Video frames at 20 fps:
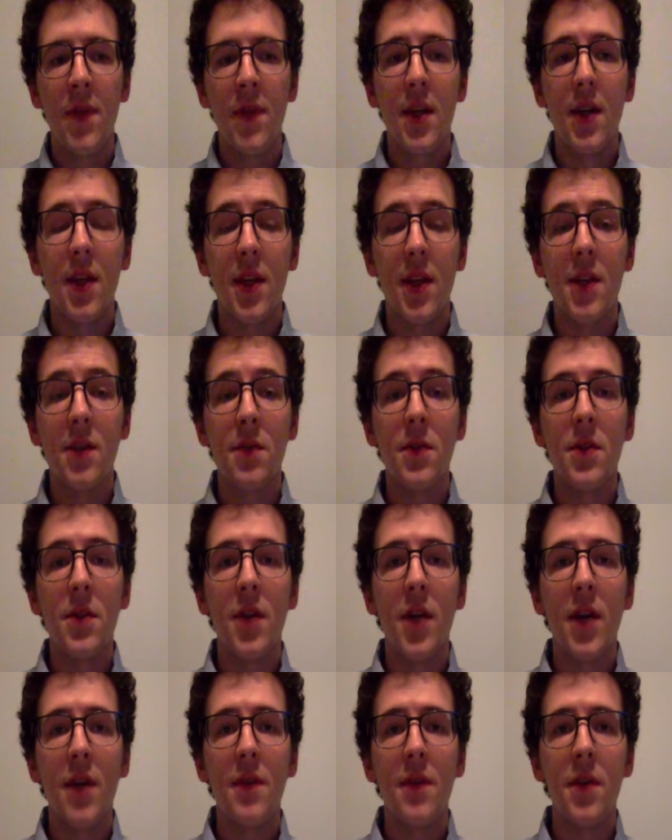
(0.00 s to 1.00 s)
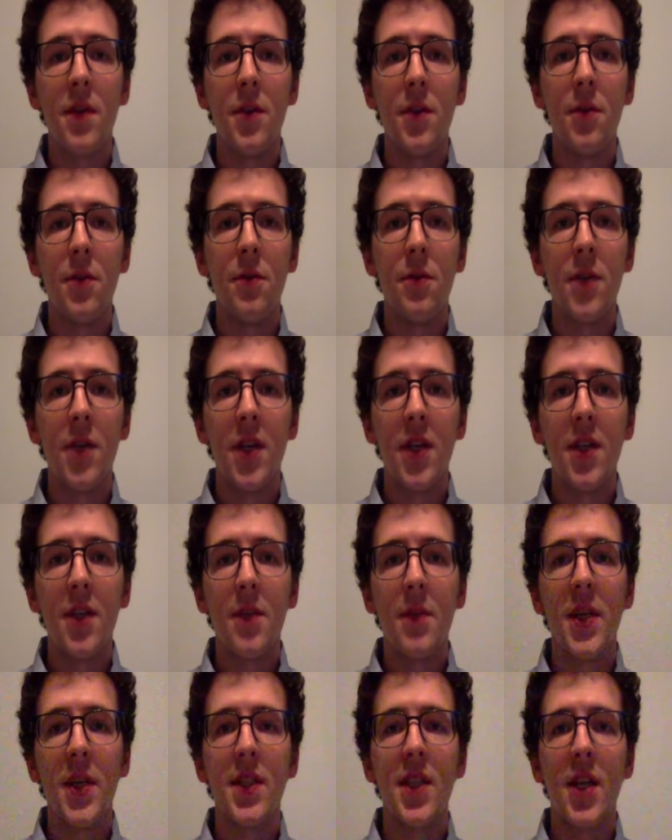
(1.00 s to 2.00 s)
And that's what you have to do to
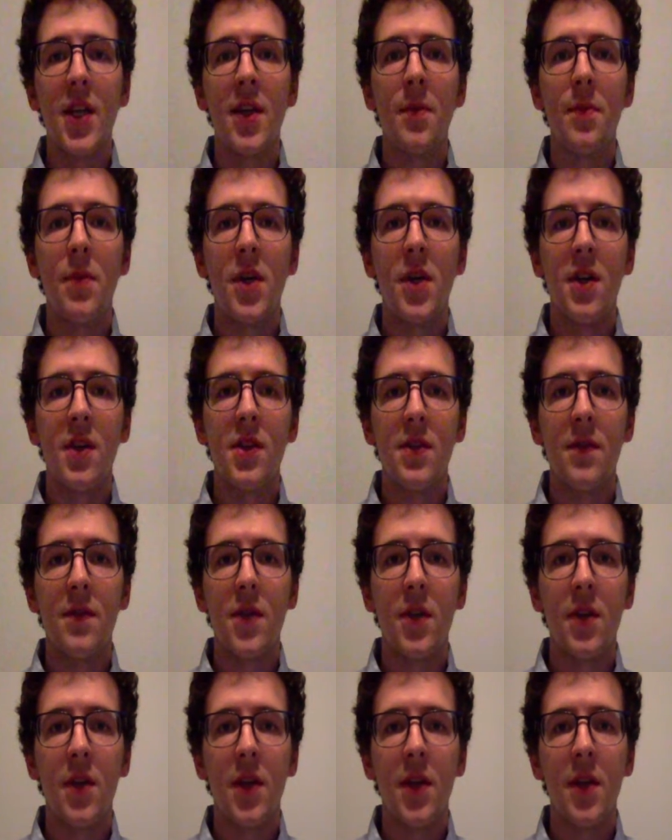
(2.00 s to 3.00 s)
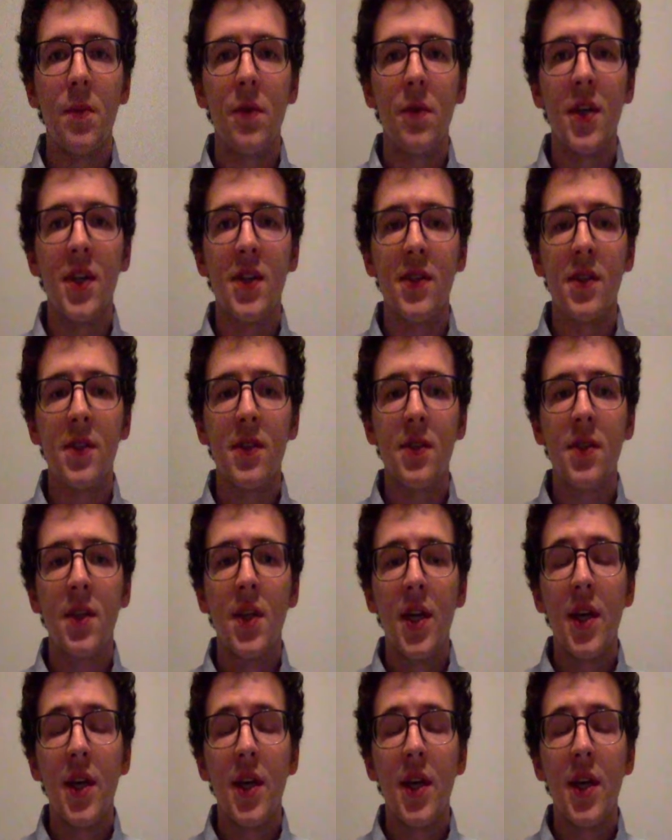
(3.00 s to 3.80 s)
maintain a positive online presence,